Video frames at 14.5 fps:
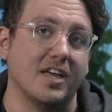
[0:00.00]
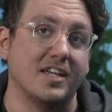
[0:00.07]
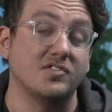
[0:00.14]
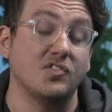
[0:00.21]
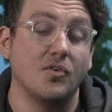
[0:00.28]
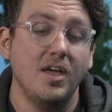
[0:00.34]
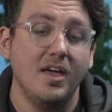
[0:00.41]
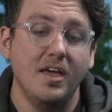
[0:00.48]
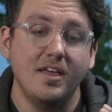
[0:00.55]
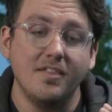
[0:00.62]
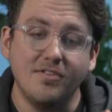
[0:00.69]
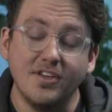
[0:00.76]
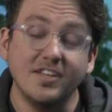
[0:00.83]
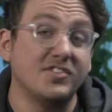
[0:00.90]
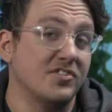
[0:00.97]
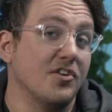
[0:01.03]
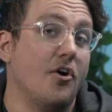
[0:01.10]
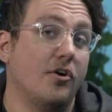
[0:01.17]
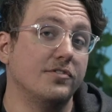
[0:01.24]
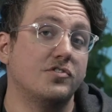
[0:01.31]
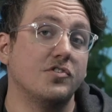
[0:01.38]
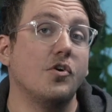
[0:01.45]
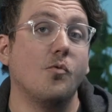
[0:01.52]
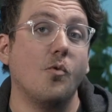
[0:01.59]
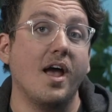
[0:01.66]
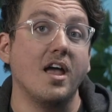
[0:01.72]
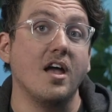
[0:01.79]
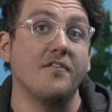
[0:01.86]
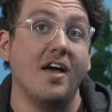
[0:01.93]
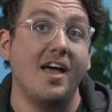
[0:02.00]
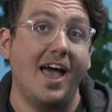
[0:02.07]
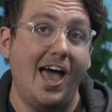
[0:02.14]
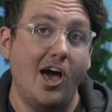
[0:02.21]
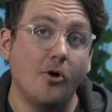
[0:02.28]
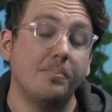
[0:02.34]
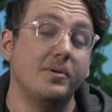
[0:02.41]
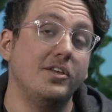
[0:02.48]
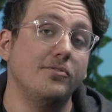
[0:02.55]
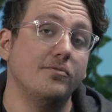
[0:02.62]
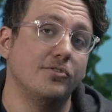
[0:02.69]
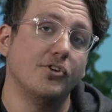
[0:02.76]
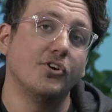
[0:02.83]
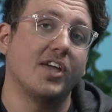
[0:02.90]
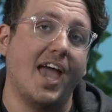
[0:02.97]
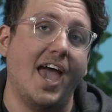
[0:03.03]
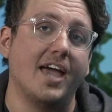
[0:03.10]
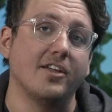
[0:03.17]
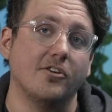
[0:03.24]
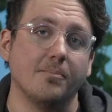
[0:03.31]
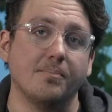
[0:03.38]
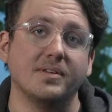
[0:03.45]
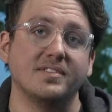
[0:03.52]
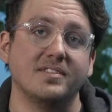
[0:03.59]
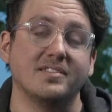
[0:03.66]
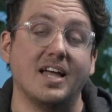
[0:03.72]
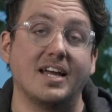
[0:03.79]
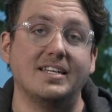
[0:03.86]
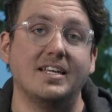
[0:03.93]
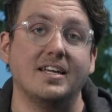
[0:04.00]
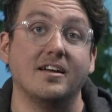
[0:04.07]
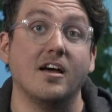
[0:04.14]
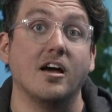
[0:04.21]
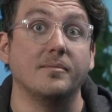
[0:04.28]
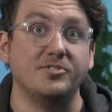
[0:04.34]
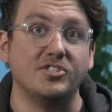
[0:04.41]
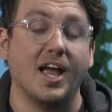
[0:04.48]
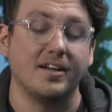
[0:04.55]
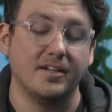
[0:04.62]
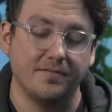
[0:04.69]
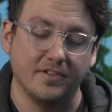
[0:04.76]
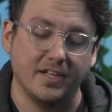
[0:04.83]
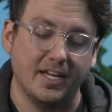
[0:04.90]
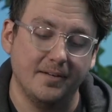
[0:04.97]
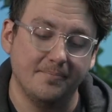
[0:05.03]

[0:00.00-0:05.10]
So this is also a way of helping you look at your business idea objectively.